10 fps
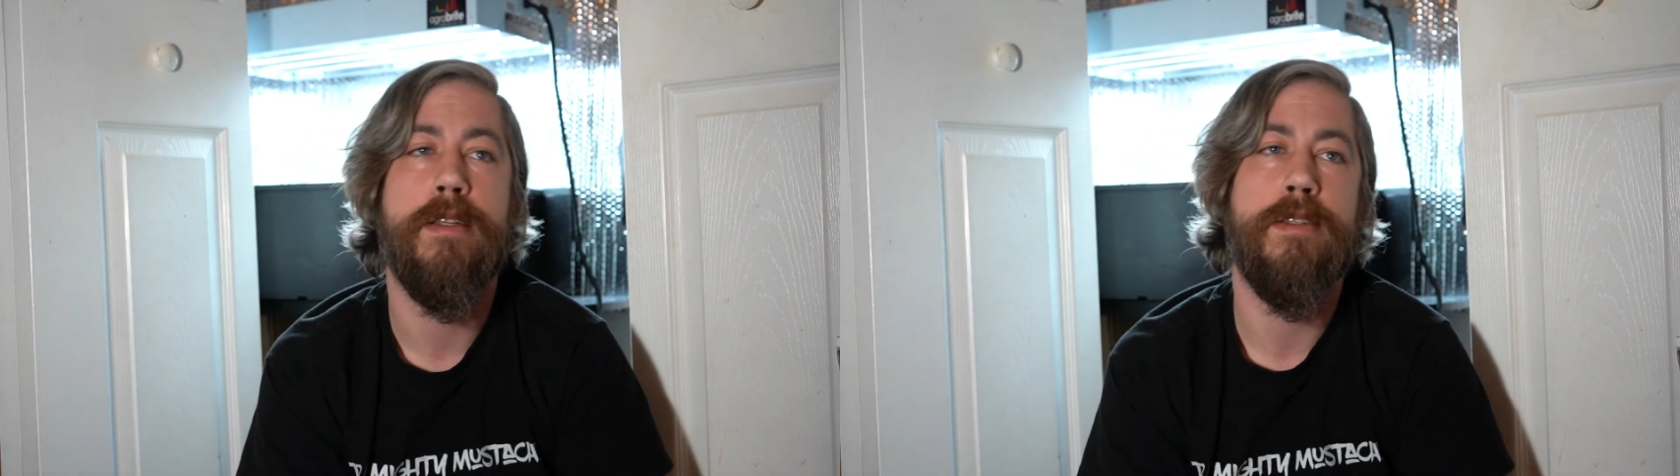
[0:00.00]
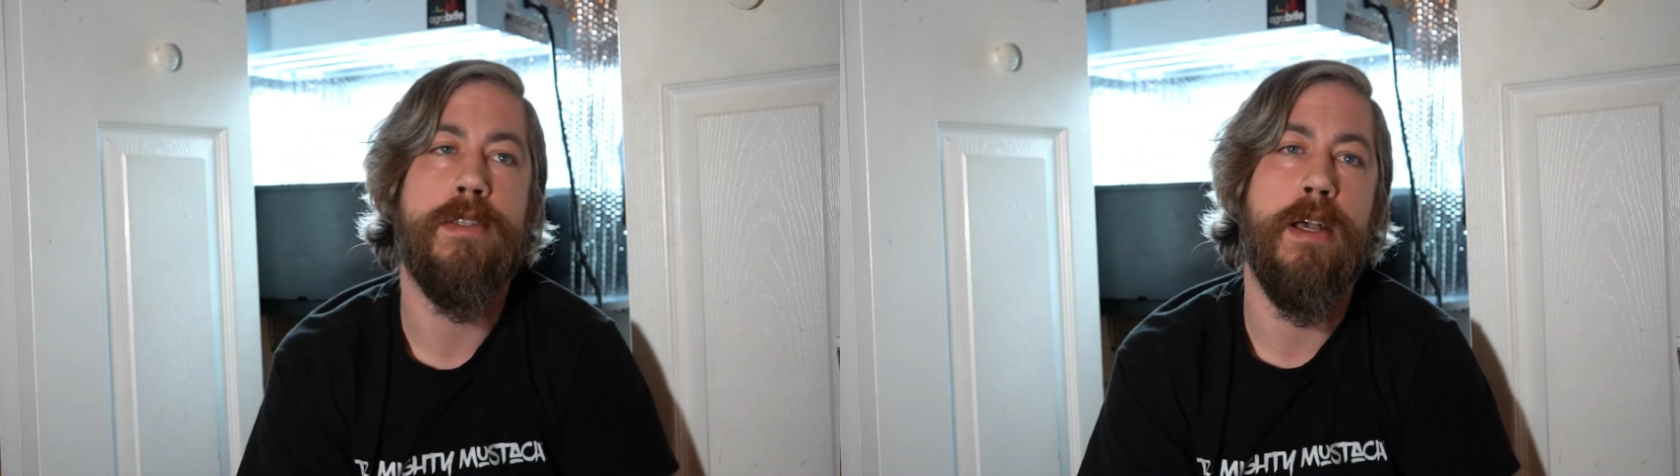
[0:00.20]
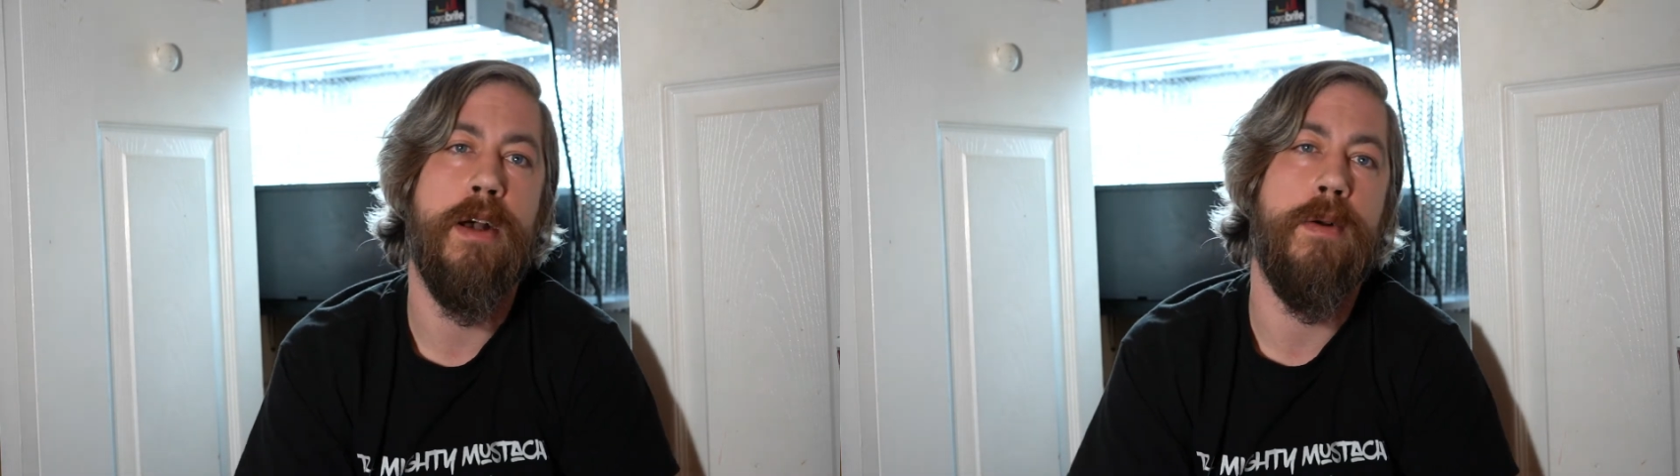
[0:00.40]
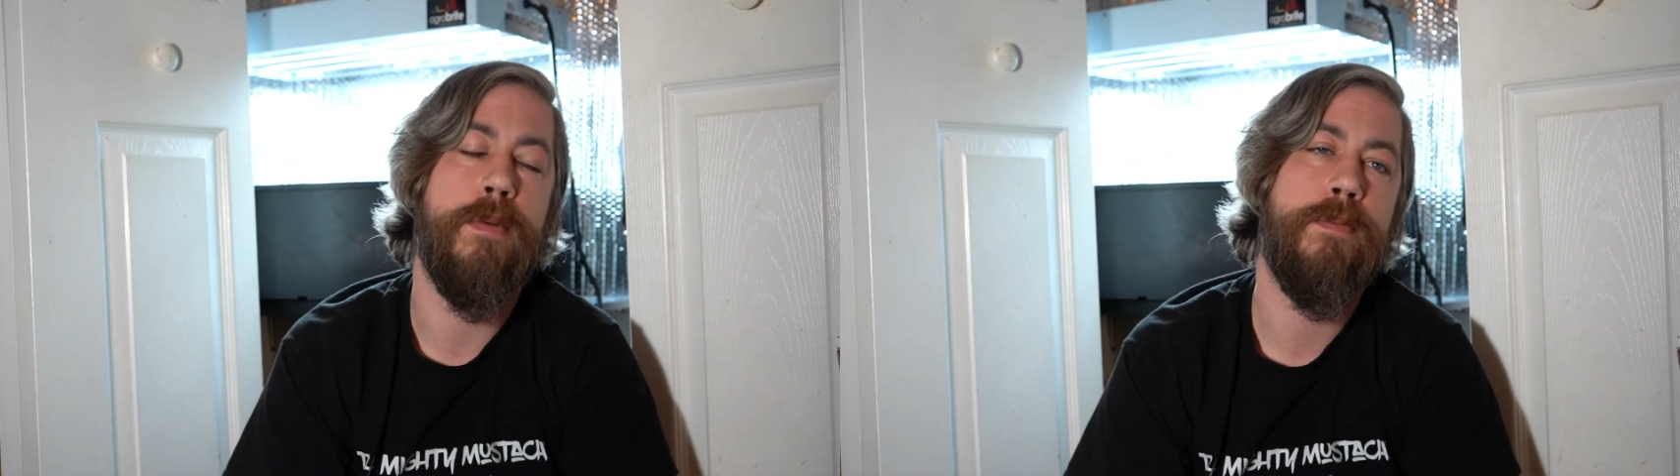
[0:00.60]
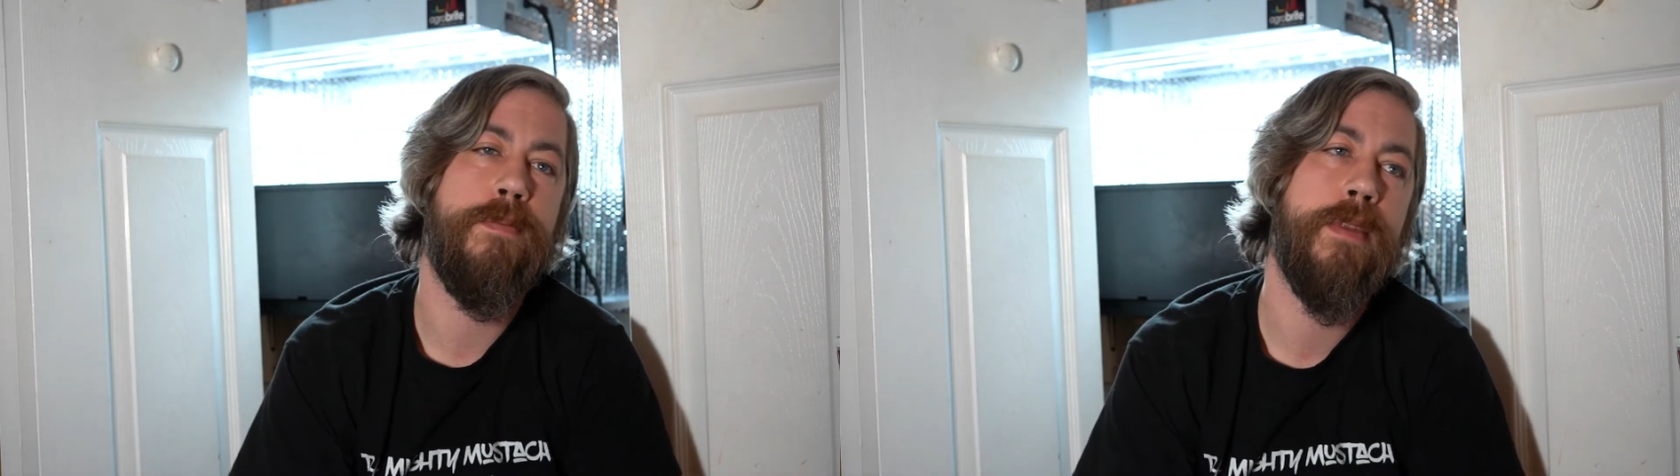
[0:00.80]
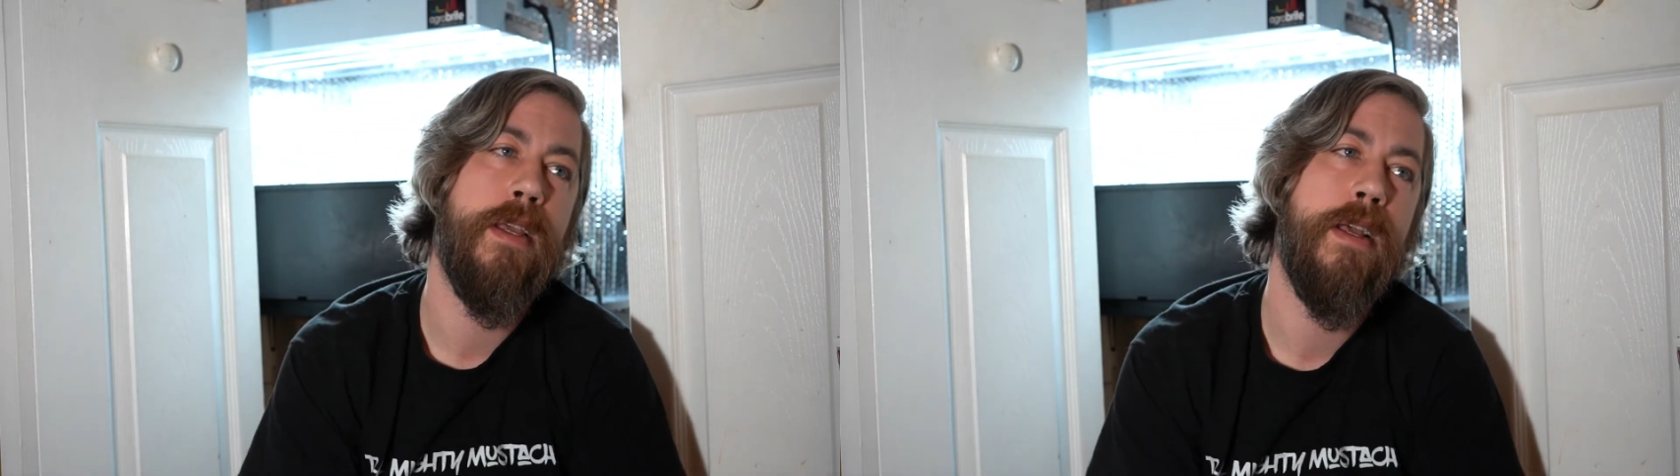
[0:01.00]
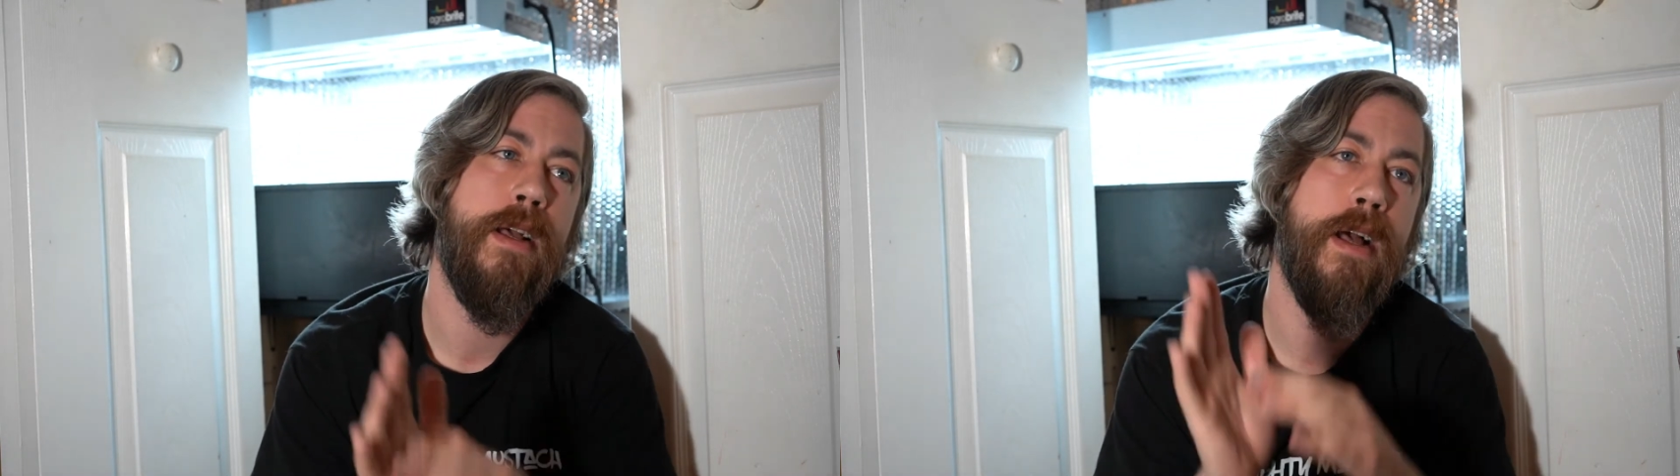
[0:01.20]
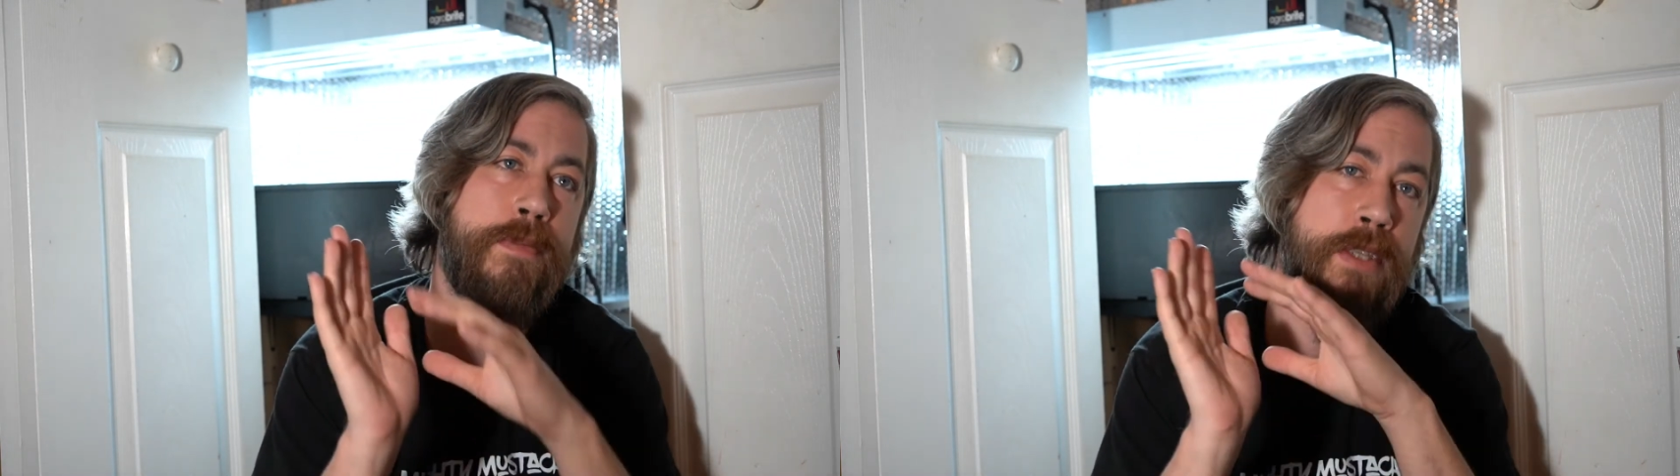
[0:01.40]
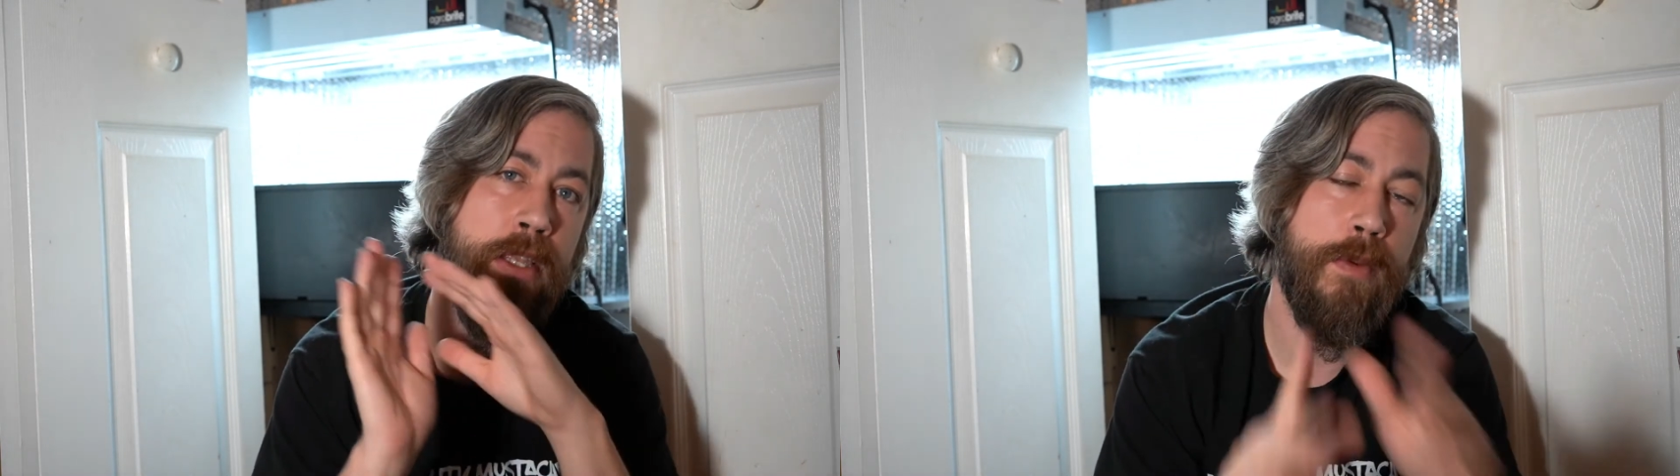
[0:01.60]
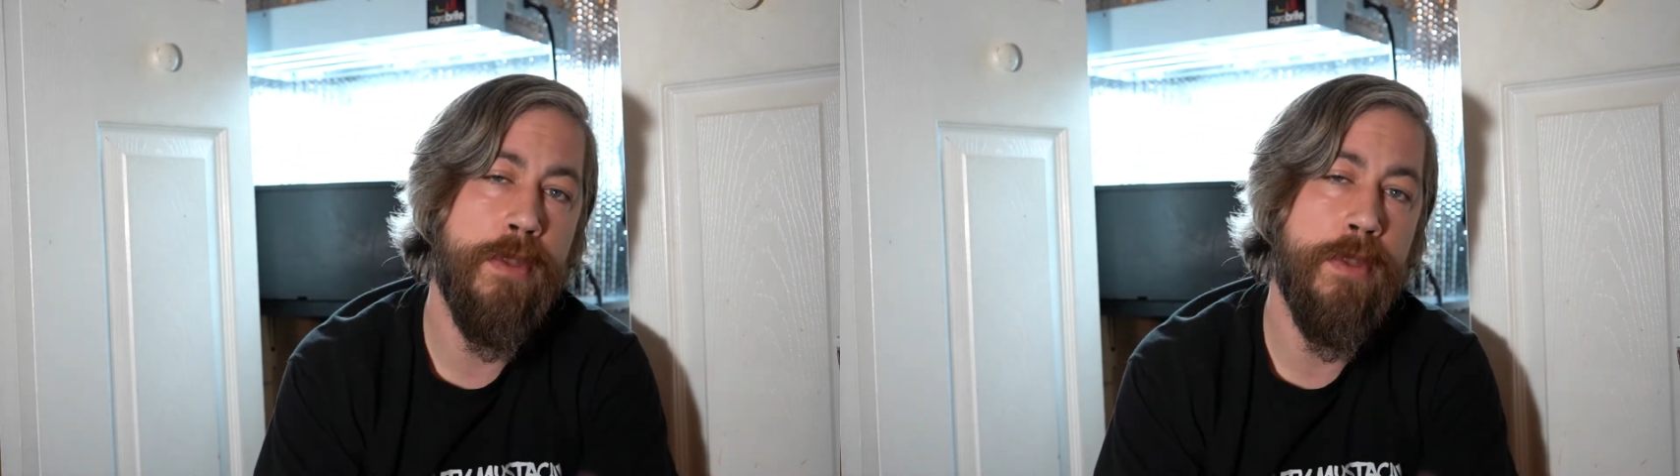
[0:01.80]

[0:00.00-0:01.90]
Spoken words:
So, dealing